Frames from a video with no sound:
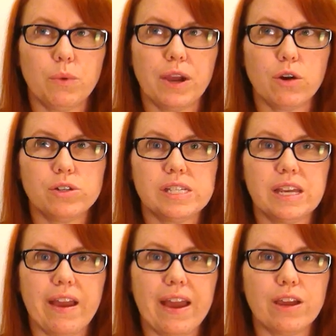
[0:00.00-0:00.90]
we're
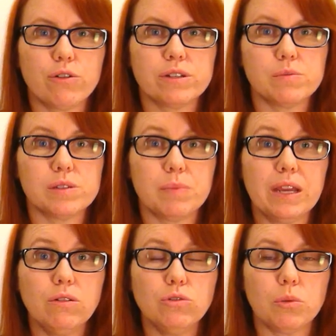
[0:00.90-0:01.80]
hosting a Christmas
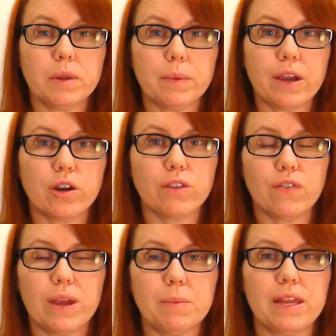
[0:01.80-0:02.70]
meal. Normally we go to the
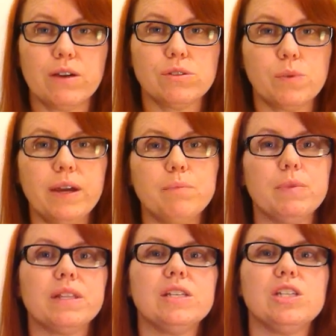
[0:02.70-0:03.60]
family elsewhere,
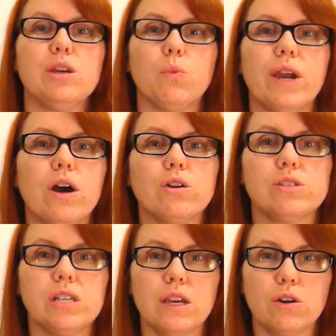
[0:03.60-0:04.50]
but this year we are
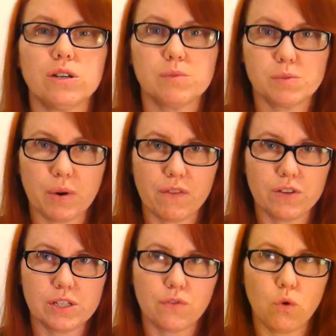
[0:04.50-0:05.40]
hosting Christmas
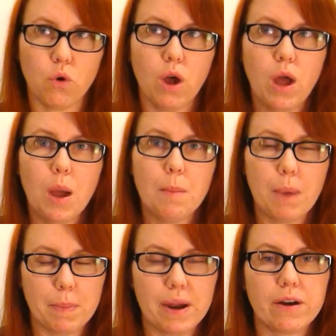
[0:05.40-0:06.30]
breakfast for
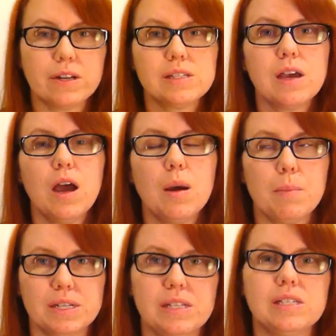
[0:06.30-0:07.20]
my parents,
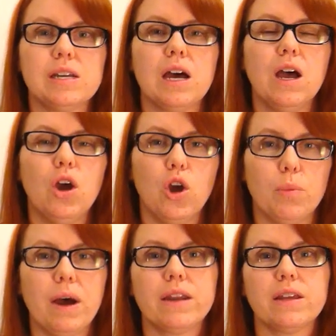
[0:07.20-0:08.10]
my sister,
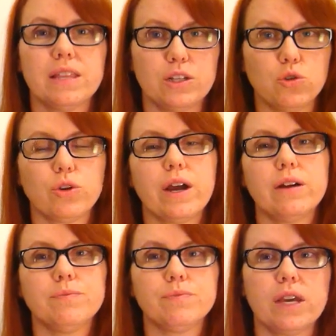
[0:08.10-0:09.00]
her partner, their
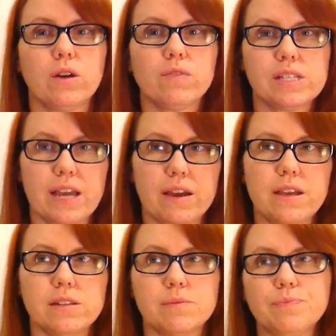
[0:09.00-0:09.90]
daughter, and obviously our
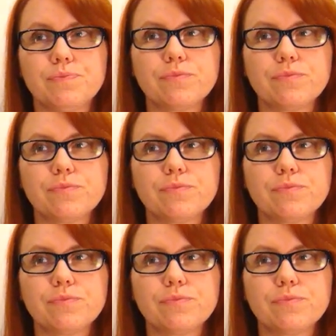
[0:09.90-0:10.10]
kids.